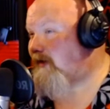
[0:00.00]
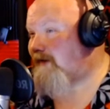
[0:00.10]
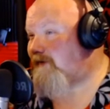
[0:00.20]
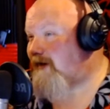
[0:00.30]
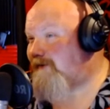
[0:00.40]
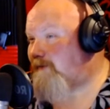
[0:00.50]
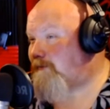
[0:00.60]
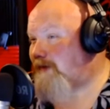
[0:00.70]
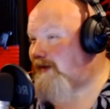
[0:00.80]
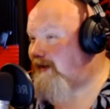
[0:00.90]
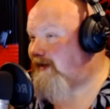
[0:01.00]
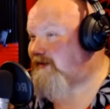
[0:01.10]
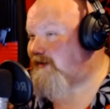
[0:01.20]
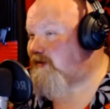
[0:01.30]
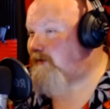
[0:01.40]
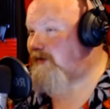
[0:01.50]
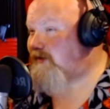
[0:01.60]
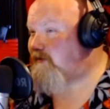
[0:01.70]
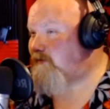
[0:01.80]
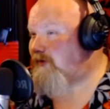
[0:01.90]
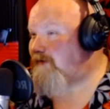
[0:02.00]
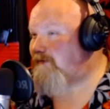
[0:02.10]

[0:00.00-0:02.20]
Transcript: you ever have a, an, a situation where